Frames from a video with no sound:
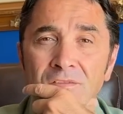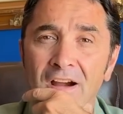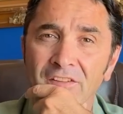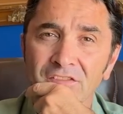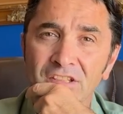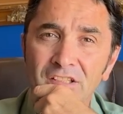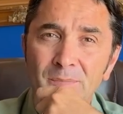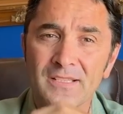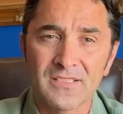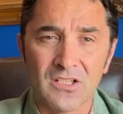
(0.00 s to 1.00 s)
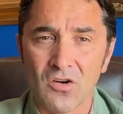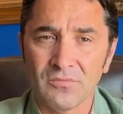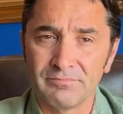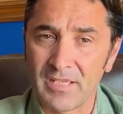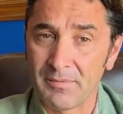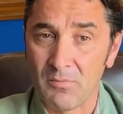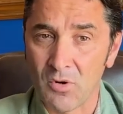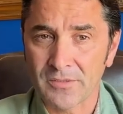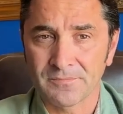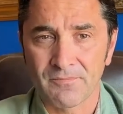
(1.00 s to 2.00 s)
five, six months ago, maybe
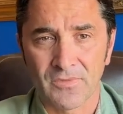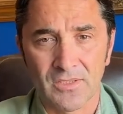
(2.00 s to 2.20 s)
more.